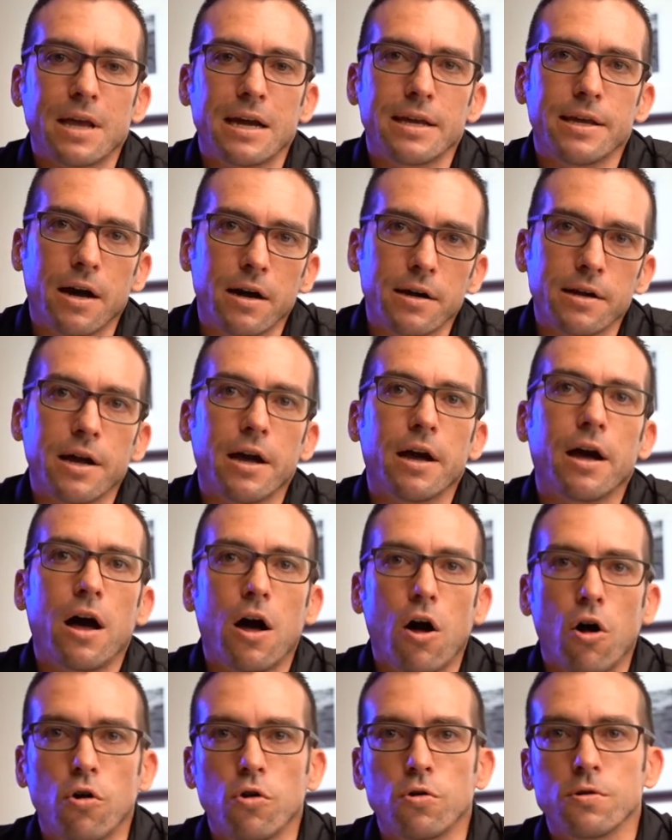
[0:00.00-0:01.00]
younger,
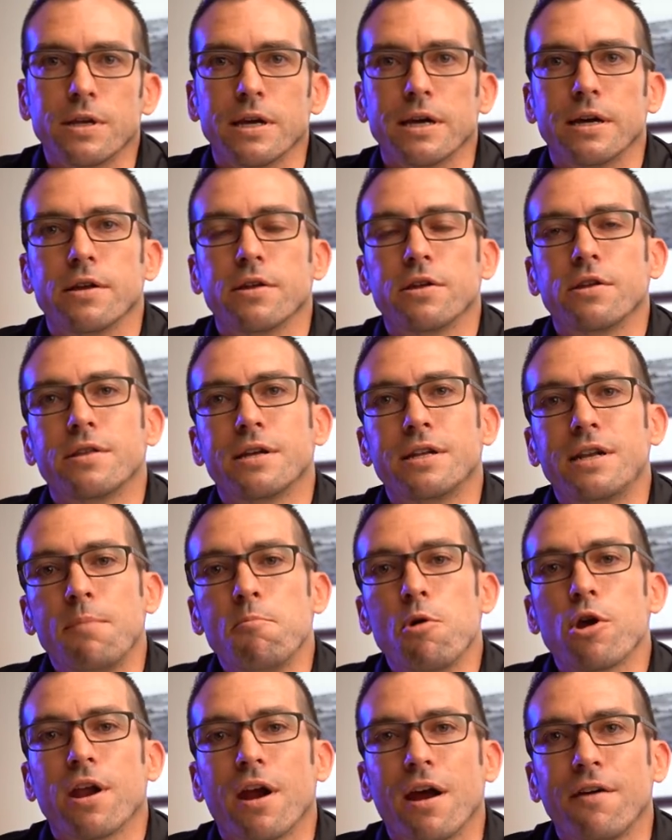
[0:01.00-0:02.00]
older, the
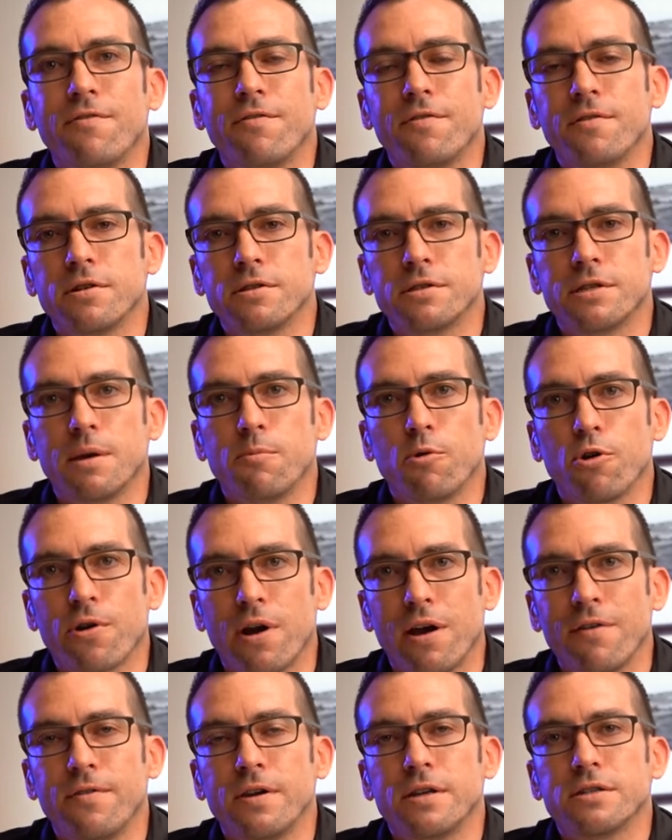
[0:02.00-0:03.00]

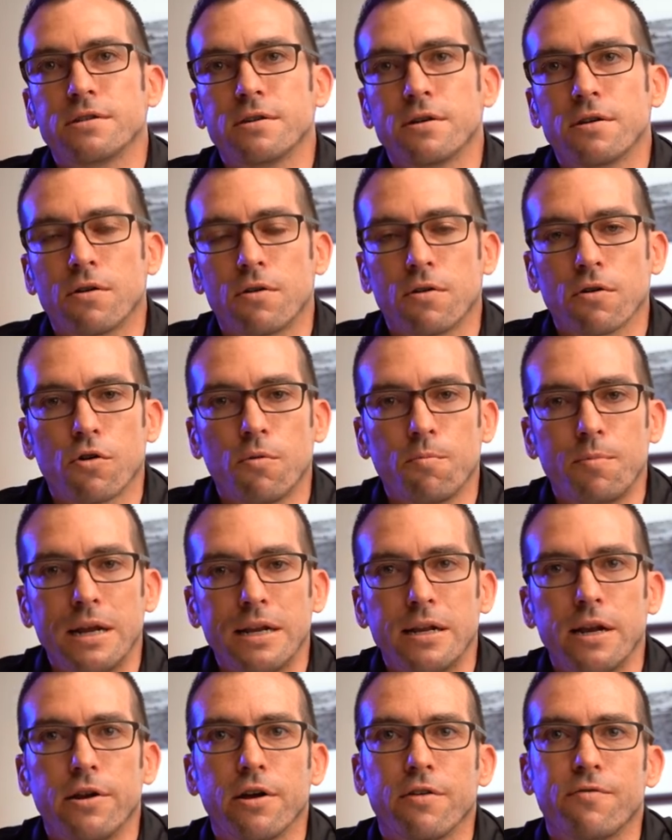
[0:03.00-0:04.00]
demographics are
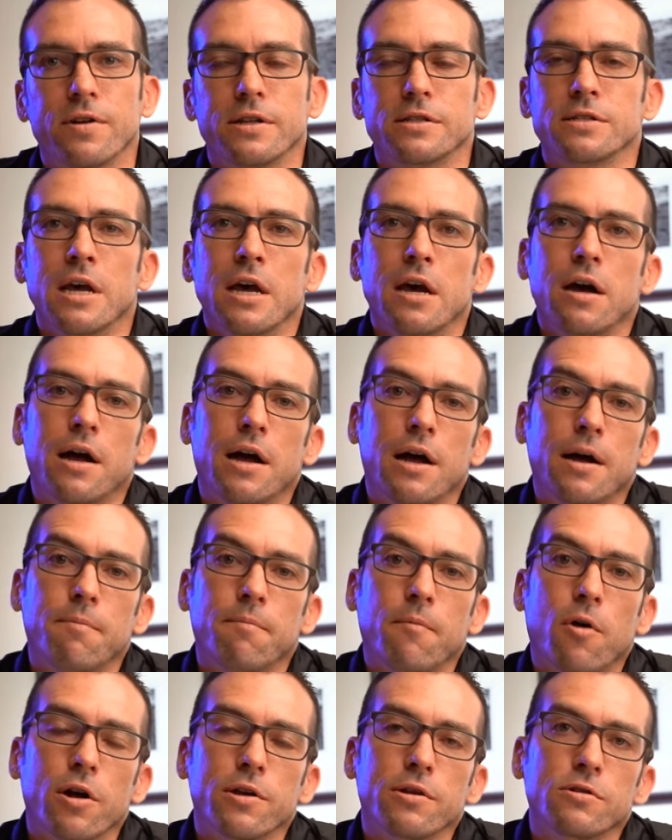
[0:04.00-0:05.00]
completely different.
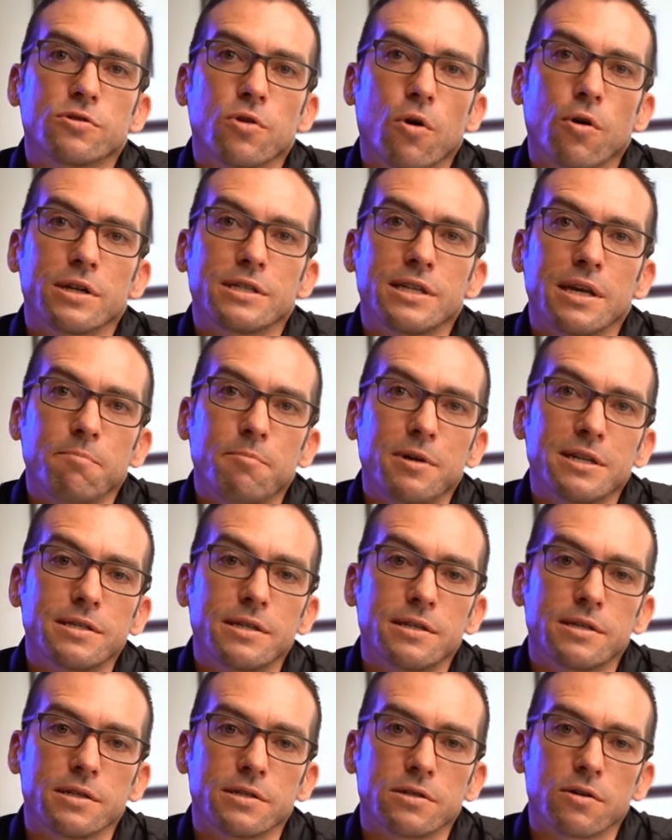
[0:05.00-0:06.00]
Are you targeting
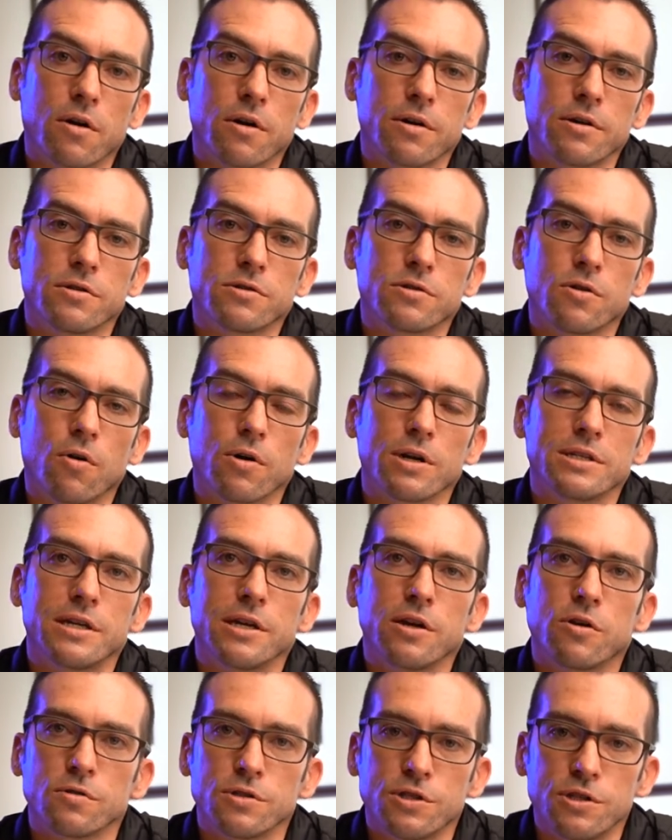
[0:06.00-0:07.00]
businesses? Are you
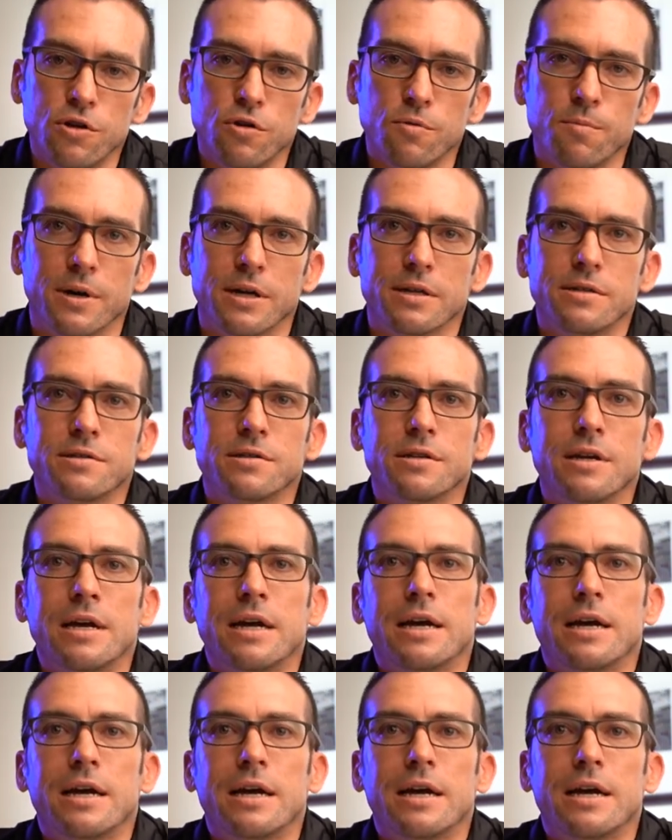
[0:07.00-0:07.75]
targeting consumers?